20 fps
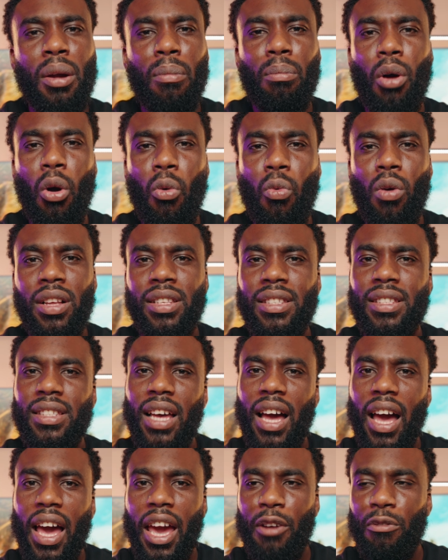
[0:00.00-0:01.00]
but once
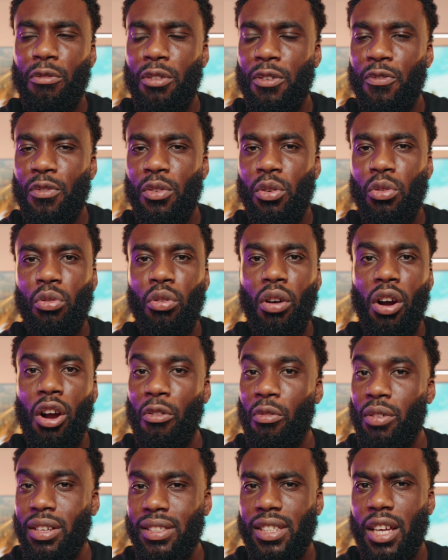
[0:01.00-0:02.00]
I review,
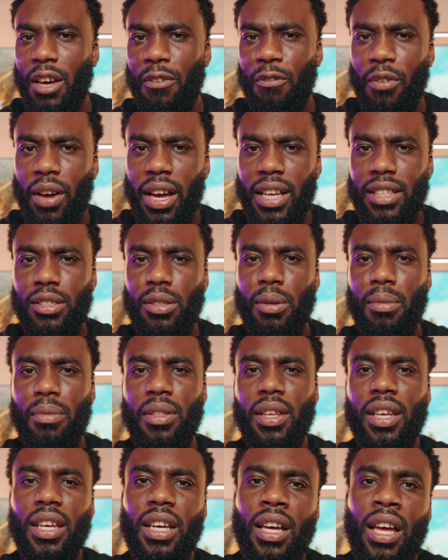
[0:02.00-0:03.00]
or once I find
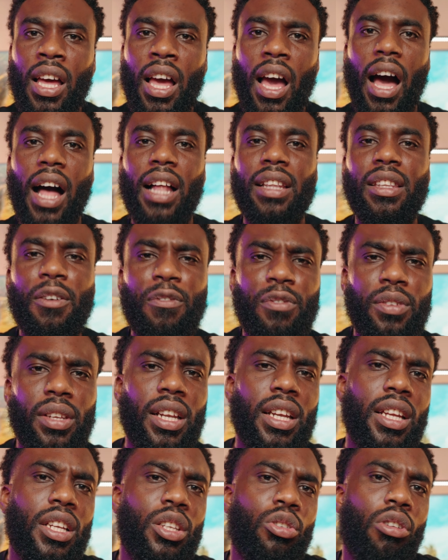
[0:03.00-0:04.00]
something, I'll
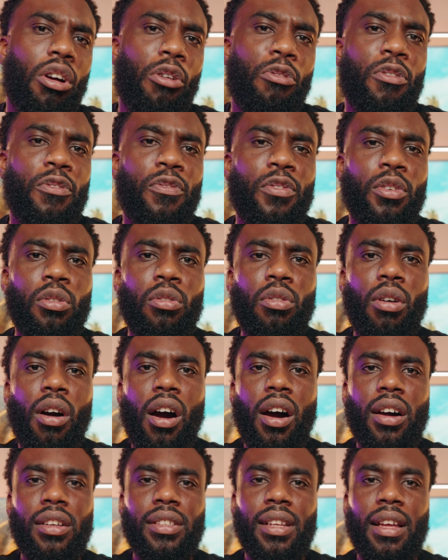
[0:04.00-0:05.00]
definitely do a review
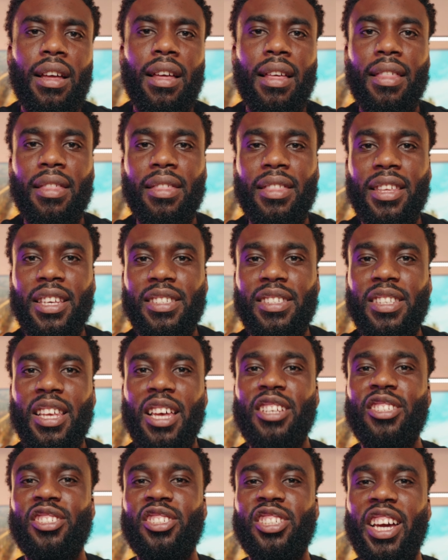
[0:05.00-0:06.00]
on this
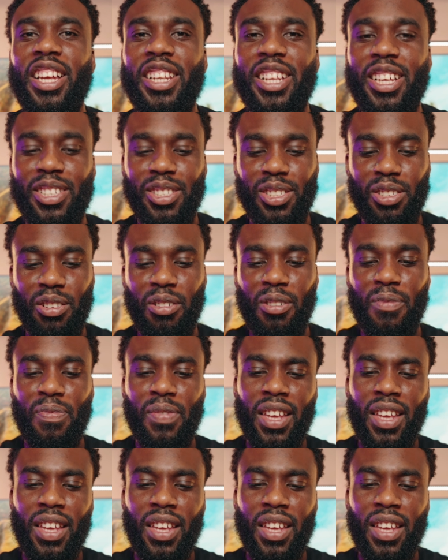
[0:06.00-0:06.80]
channel. So